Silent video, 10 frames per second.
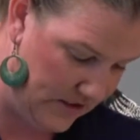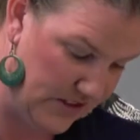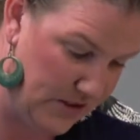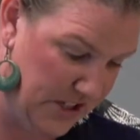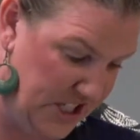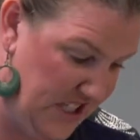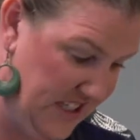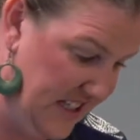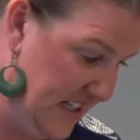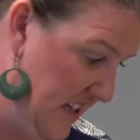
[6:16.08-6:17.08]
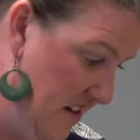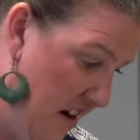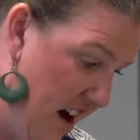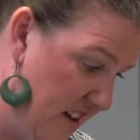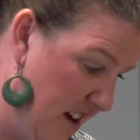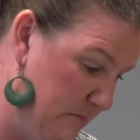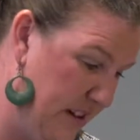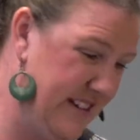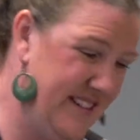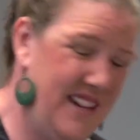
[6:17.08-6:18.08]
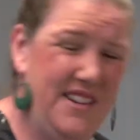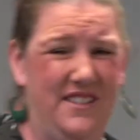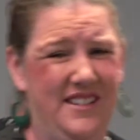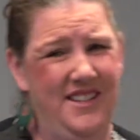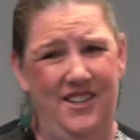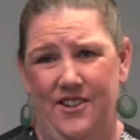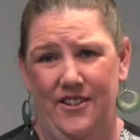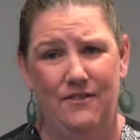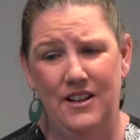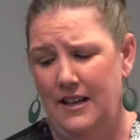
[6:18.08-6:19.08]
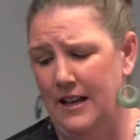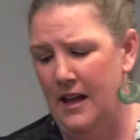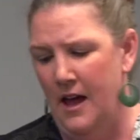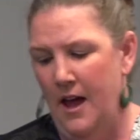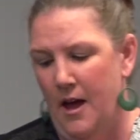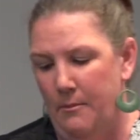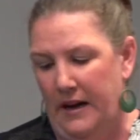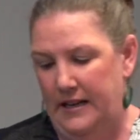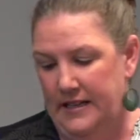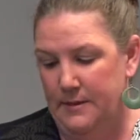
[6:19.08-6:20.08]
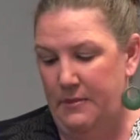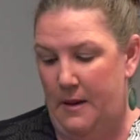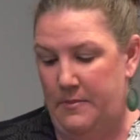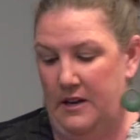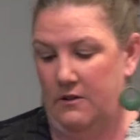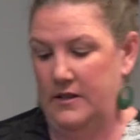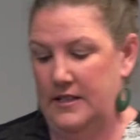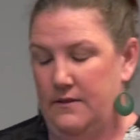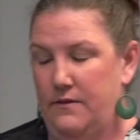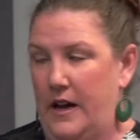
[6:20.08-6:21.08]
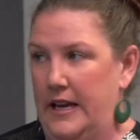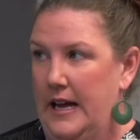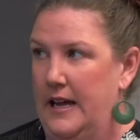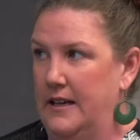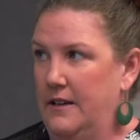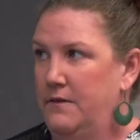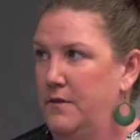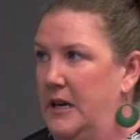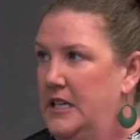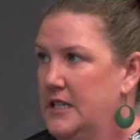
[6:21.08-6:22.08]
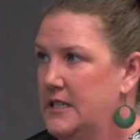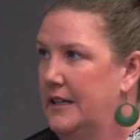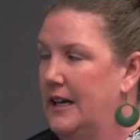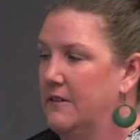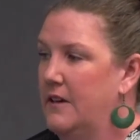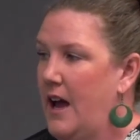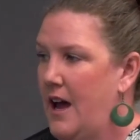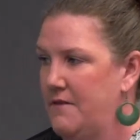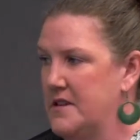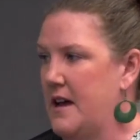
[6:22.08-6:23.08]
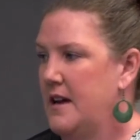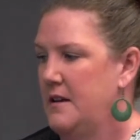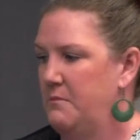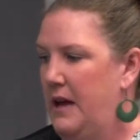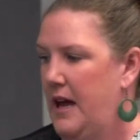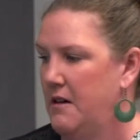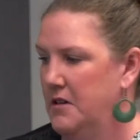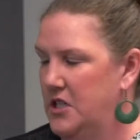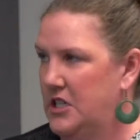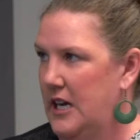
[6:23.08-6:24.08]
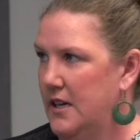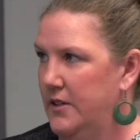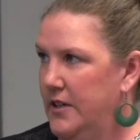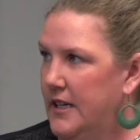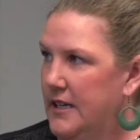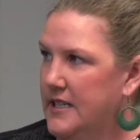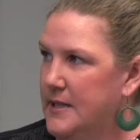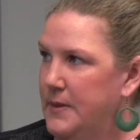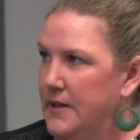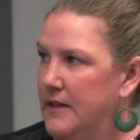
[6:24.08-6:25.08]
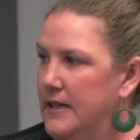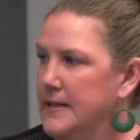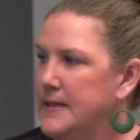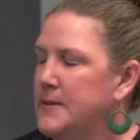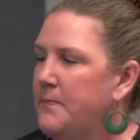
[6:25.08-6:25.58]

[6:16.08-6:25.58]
those questions either, because none of us can know everything. But it is about being honest and finding out that information together and having that empowered shared learning experience.